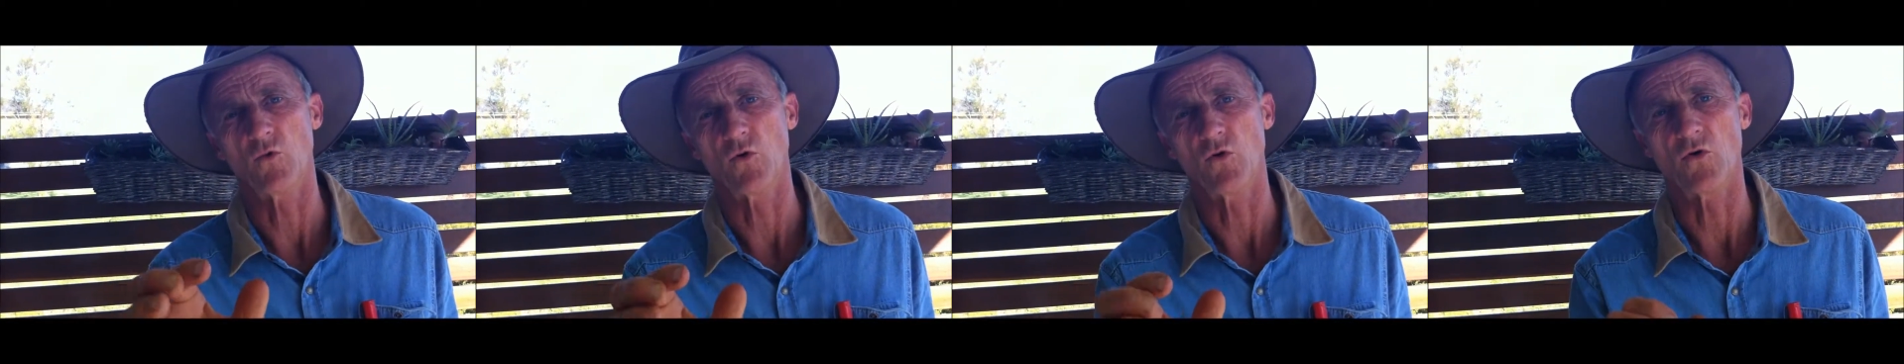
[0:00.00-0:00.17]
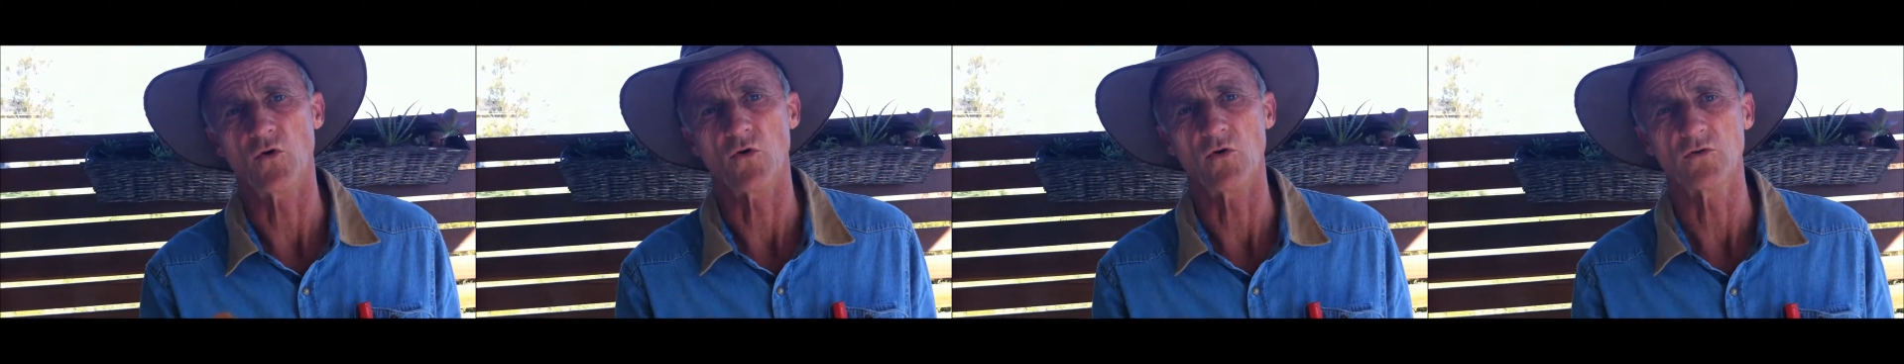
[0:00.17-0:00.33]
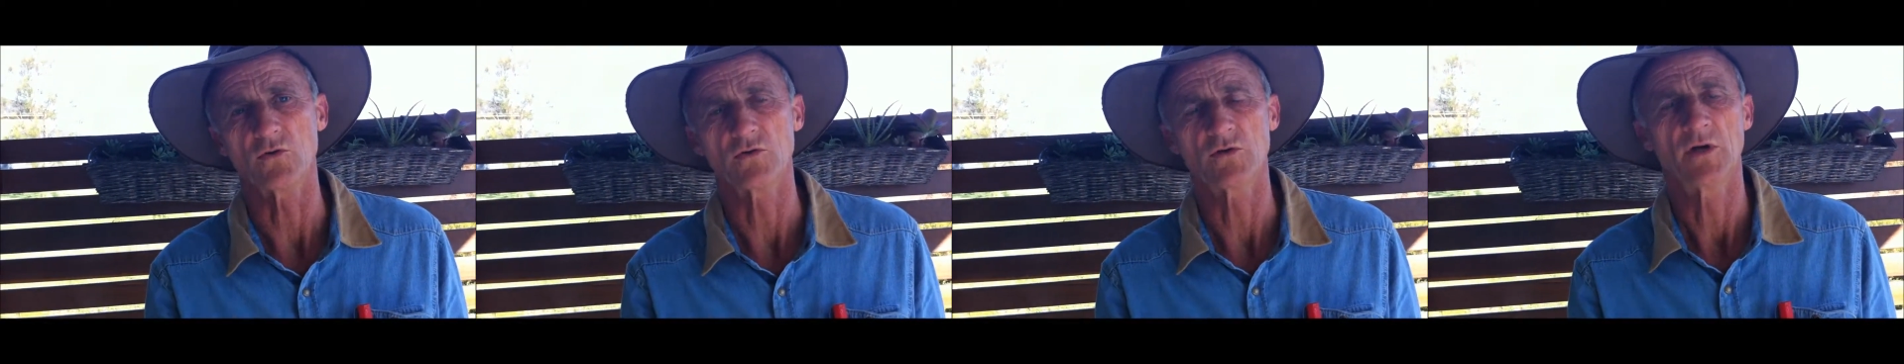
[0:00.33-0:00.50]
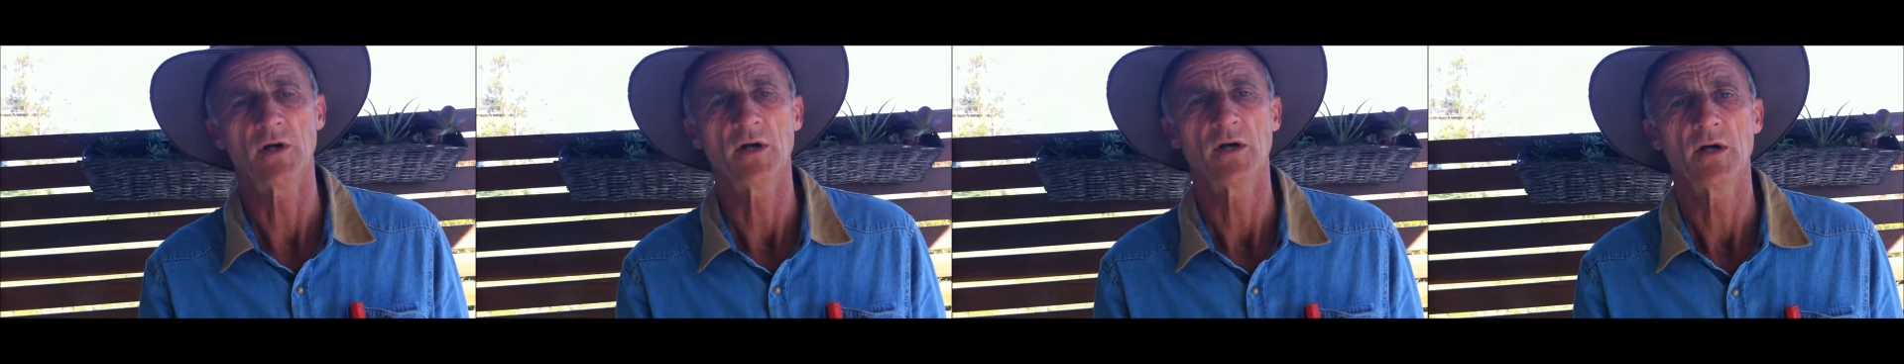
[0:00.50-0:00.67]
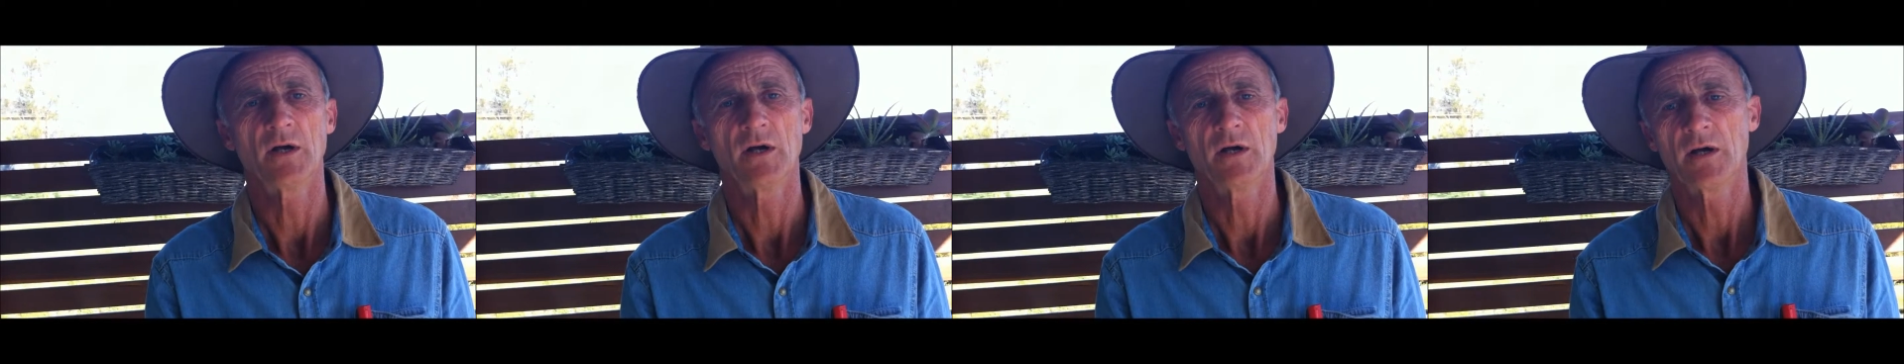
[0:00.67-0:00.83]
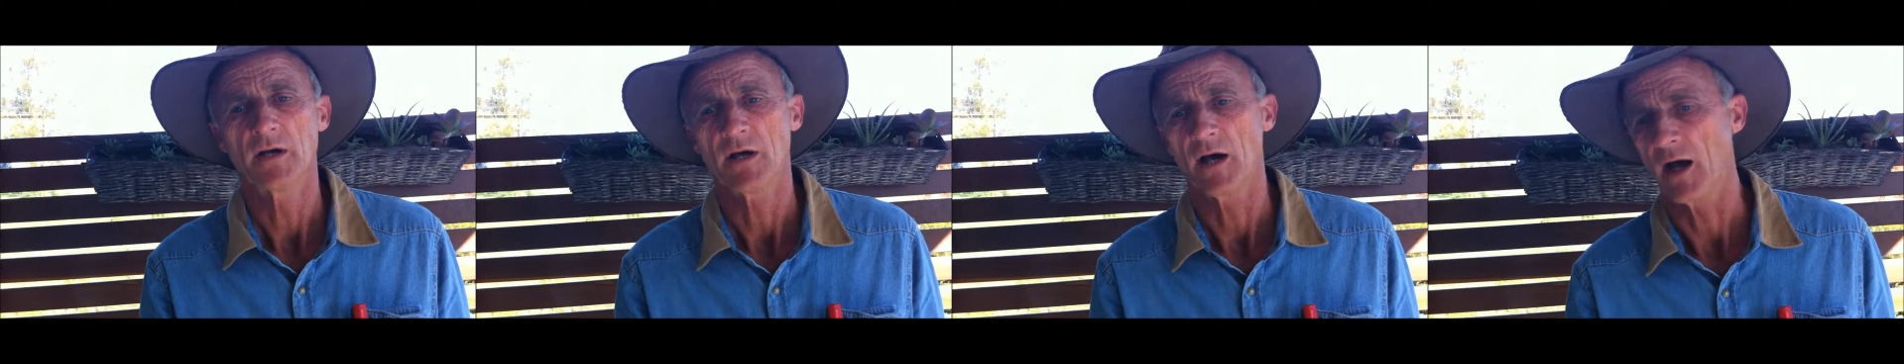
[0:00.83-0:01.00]
a wall,
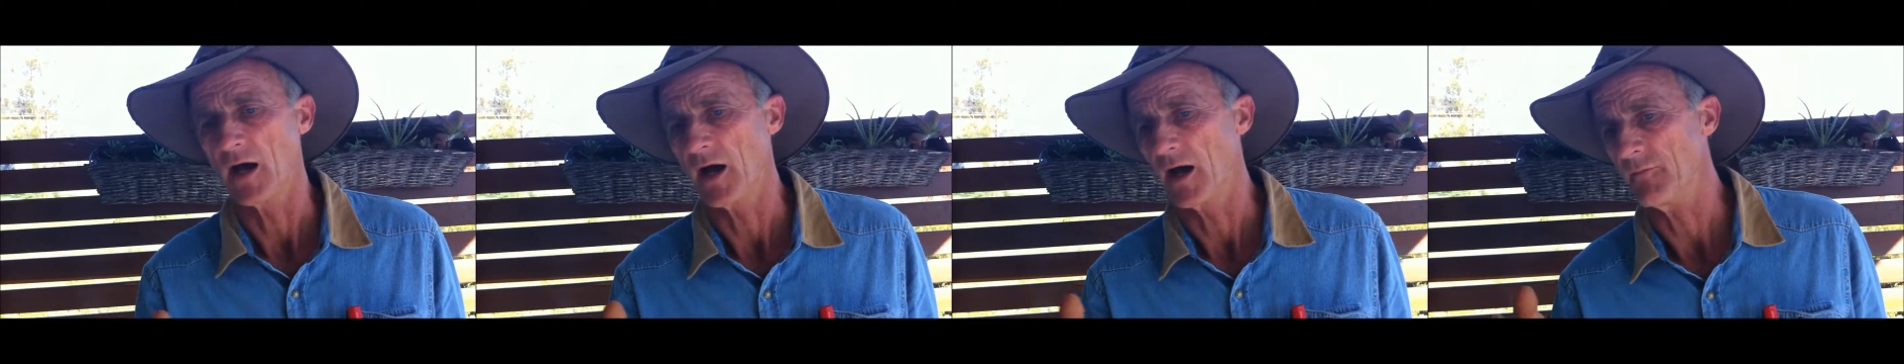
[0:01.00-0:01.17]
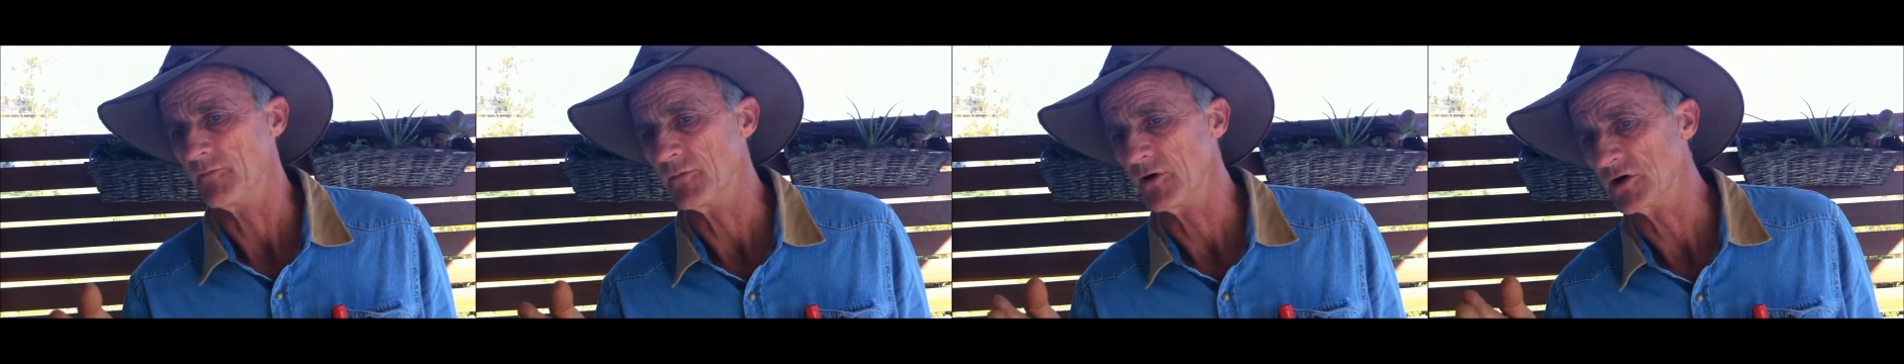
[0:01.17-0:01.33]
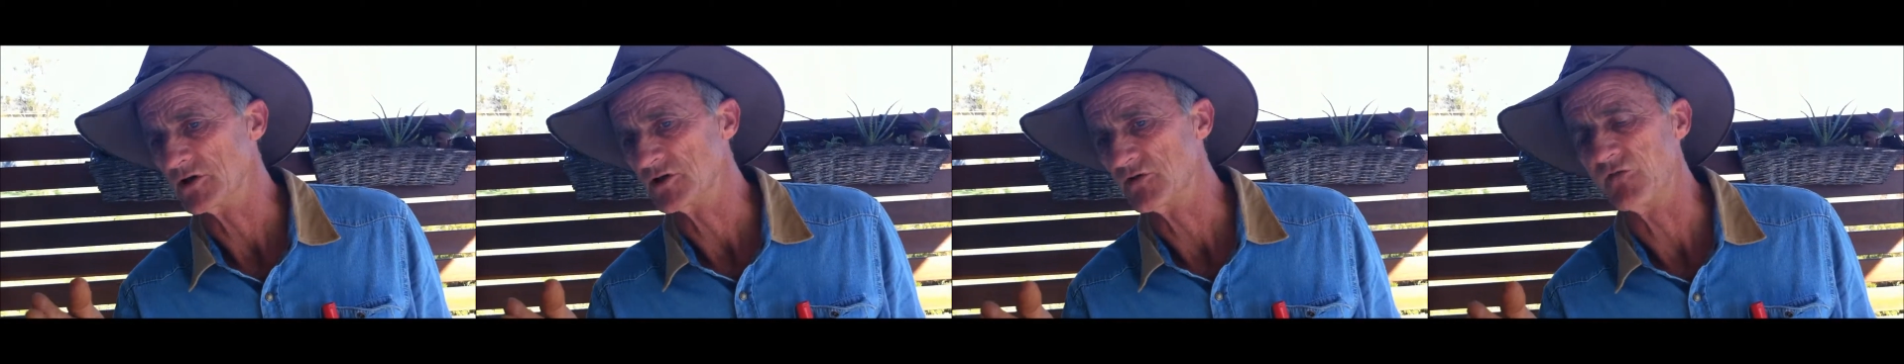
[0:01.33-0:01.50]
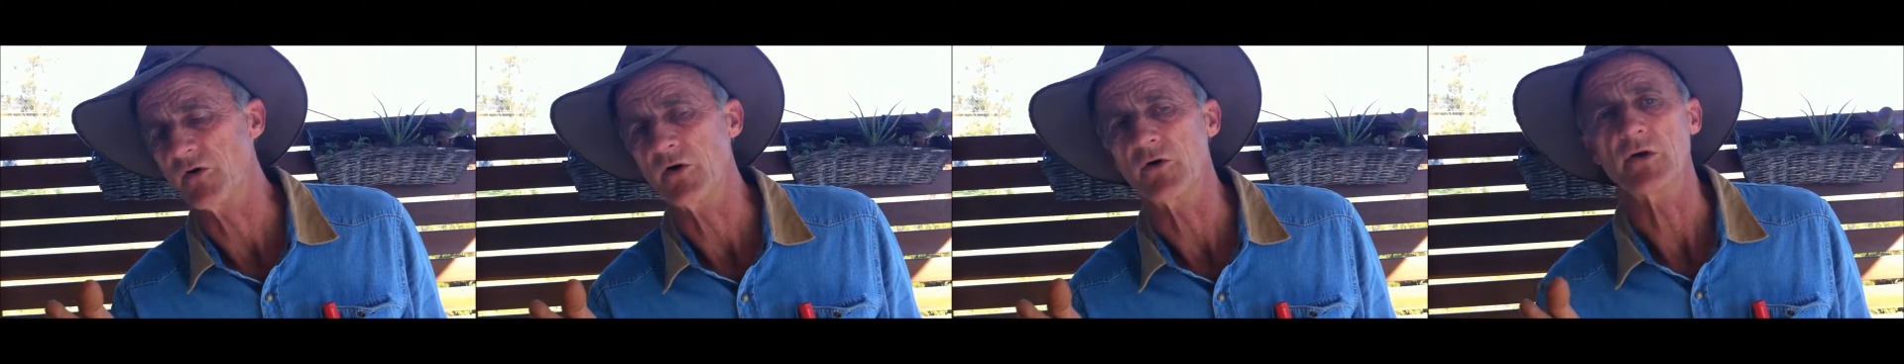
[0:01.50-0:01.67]
it's